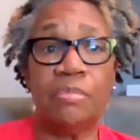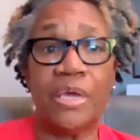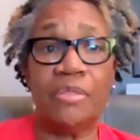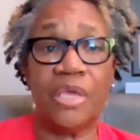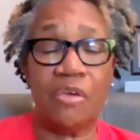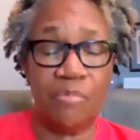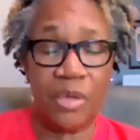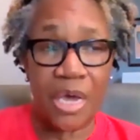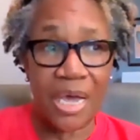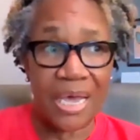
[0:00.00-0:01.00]
by the
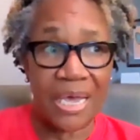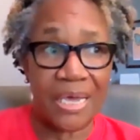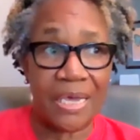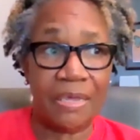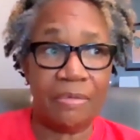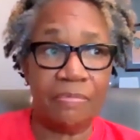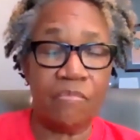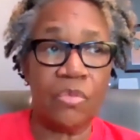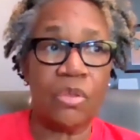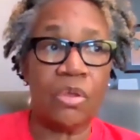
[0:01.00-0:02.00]
FBI
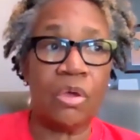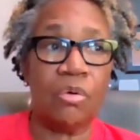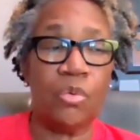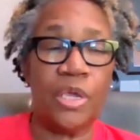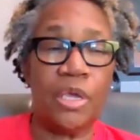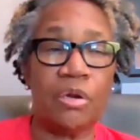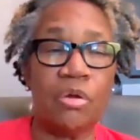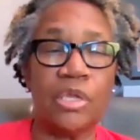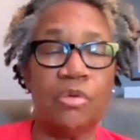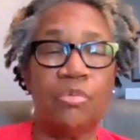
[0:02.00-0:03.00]
uh, we had
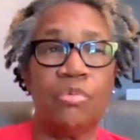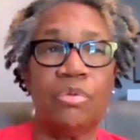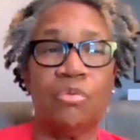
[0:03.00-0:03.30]
only,